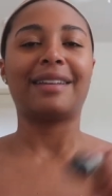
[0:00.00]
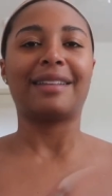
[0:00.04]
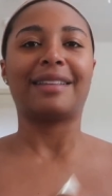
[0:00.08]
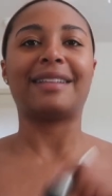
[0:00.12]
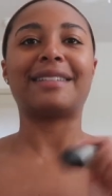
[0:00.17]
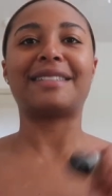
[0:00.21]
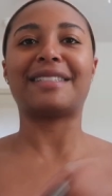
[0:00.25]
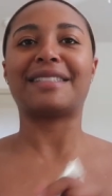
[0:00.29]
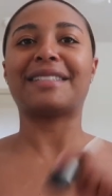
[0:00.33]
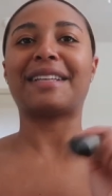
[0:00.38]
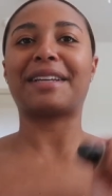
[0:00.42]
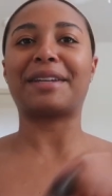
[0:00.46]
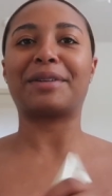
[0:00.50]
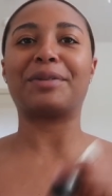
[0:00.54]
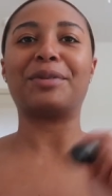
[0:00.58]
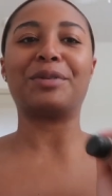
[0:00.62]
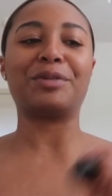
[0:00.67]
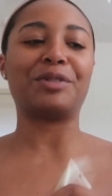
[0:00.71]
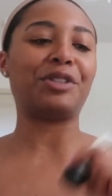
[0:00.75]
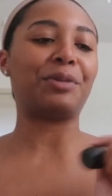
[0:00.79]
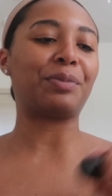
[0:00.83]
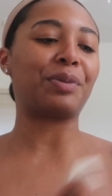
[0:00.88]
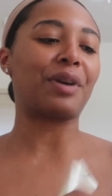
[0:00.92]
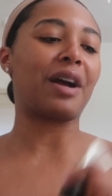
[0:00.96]
This is like an
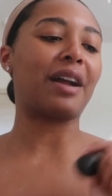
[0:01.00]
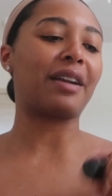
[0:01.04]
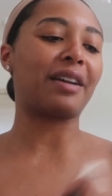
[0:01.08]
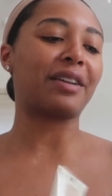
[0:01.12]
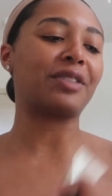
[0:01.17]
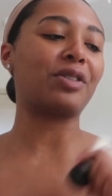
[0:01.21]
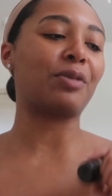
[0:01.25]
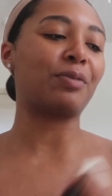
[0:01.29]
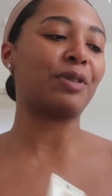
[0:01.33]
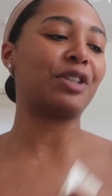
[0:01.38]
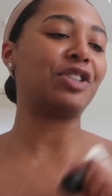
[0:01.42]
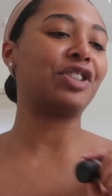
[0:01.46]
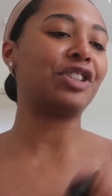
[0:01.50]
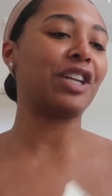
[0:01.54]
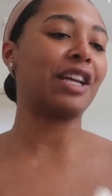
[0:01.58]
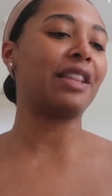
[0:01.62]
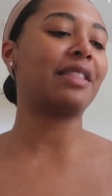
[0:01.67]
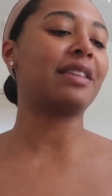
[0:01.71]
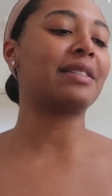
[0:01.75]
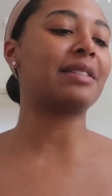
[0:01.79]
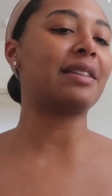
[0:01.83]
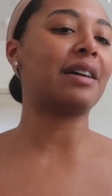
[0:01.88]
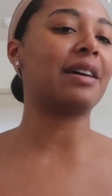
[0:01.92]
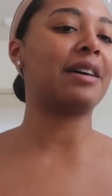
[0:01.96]
OG product, so I'm gonna
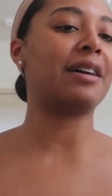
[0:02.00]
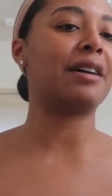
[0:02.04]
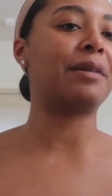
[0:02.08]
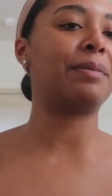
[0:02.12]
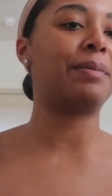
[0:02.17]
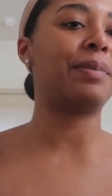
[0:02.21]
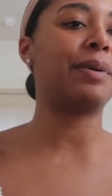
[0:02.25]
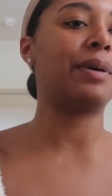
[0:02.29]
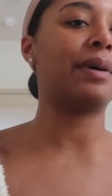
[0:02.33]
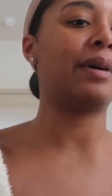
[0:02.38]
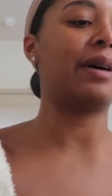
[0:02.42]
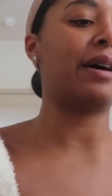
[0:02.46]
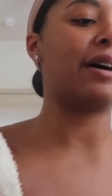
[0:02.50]
shake this up.